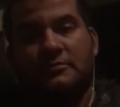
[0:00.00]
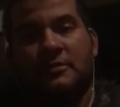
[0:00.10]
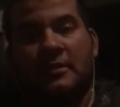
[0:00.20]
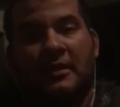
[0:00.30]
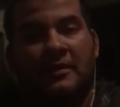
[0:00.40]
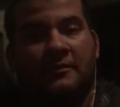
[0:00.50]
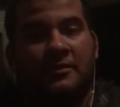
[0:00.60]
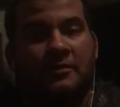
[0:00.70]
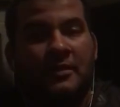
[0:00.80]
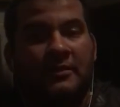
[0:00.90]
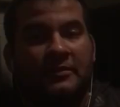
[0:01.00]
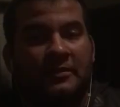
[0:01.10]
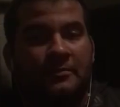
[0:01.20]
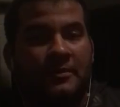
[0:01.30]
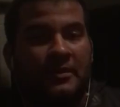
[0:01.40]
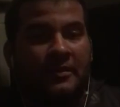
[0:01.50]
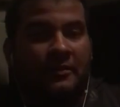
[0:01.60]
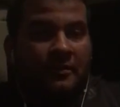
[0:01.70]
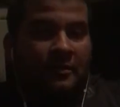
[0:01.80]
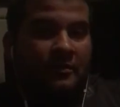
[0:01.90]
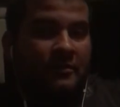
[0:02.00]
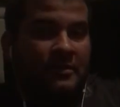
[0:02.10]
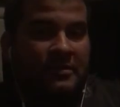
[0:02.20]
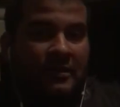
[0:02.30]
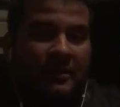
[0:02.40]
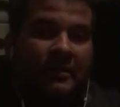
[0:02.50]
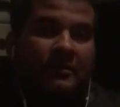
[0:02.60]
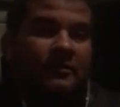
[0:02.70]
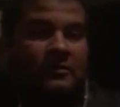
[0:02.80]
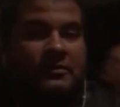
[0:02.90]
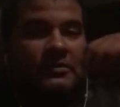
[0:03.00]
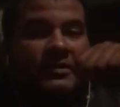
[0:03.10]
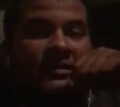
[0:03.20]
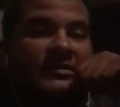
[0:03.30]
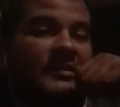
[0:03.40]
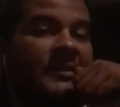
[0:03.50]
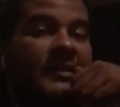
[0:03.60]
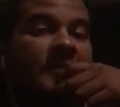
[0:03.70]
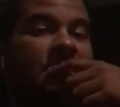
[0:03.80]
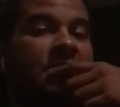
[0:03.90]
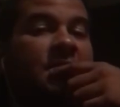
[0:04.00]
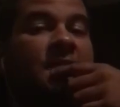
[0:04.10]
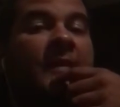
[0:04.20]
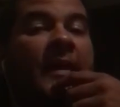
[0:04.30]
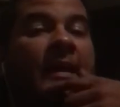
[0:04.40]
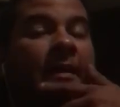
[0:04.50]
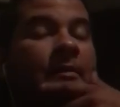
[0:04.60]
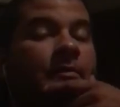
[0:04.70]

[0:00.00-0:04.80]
a lot of you out there probably go, oh, it's illegal, it's this, it's that.